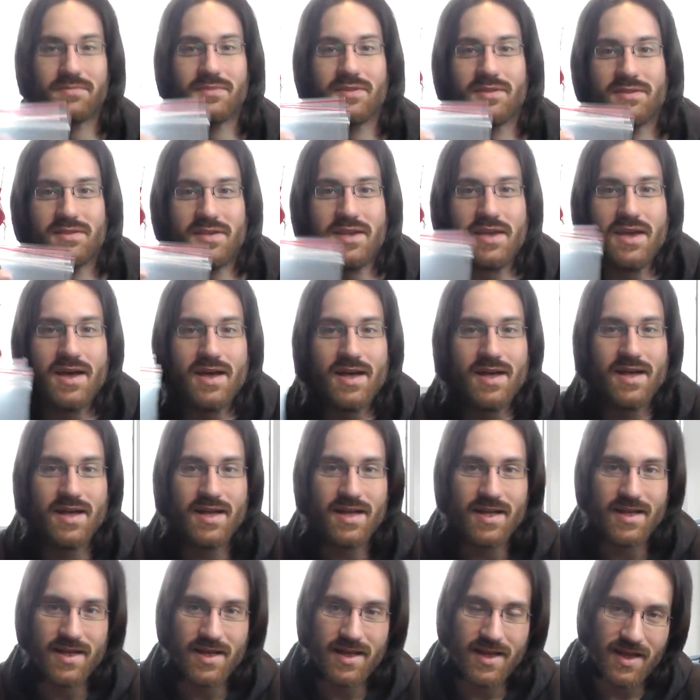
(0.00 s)
See,
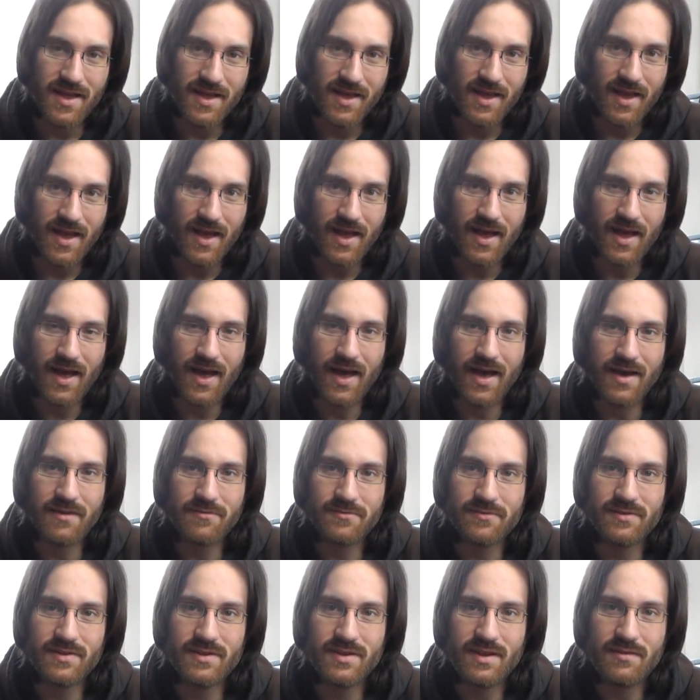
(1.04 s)
I've
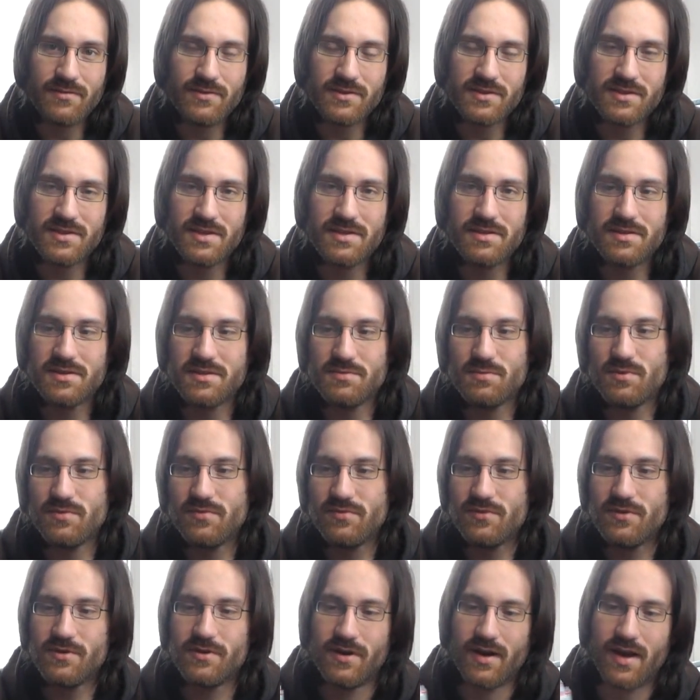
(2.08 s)
never seen this
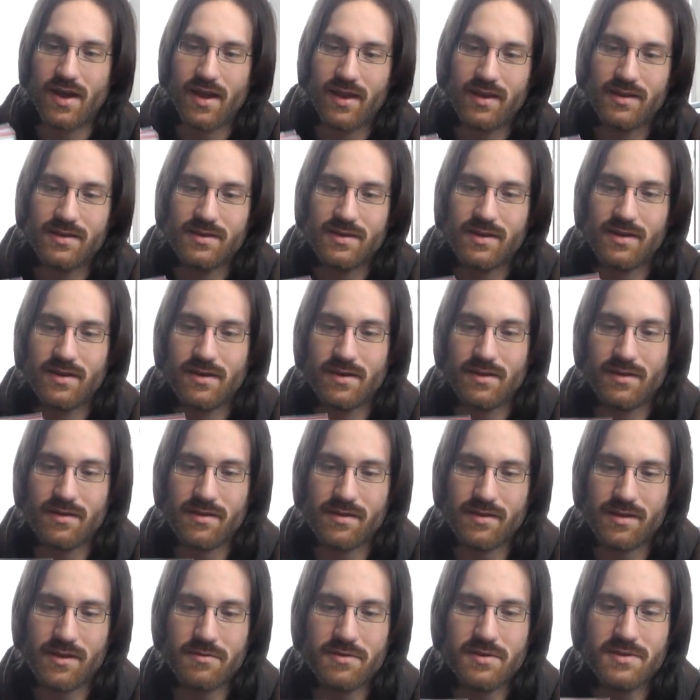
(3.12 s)
before, and
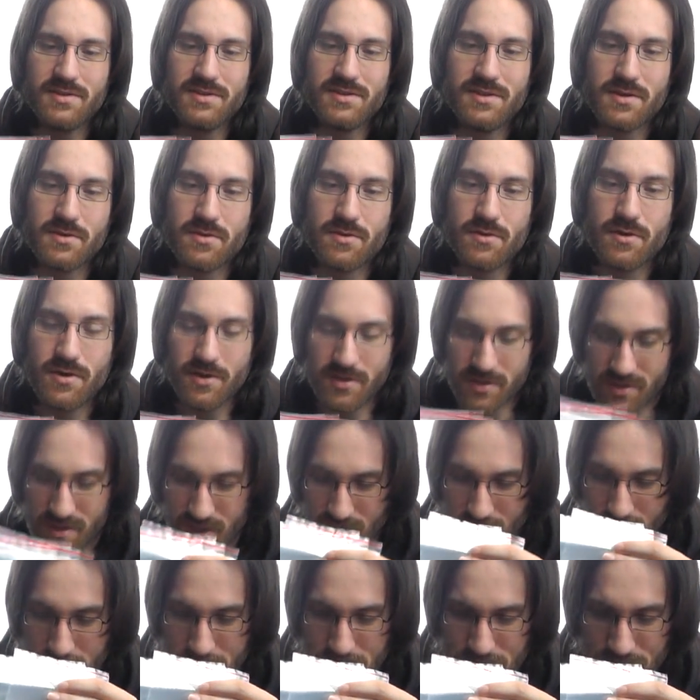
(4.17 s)
now this is the third
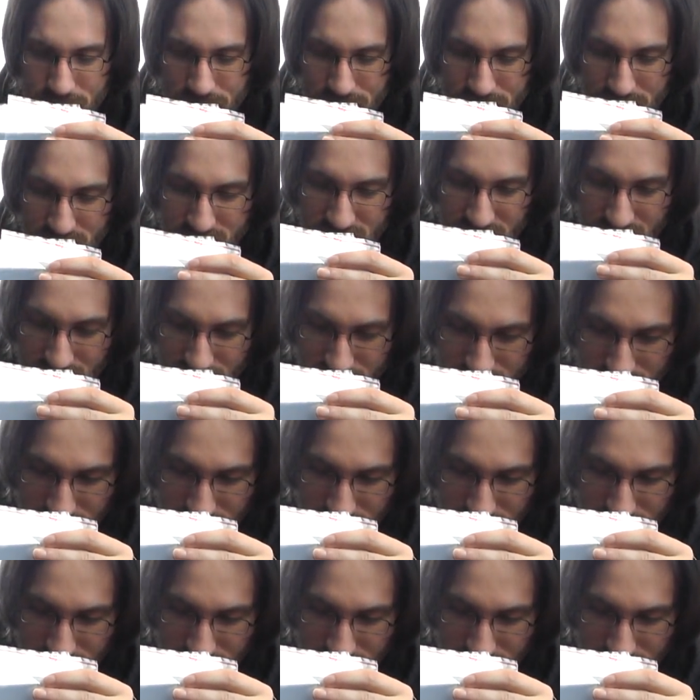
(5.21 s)
game that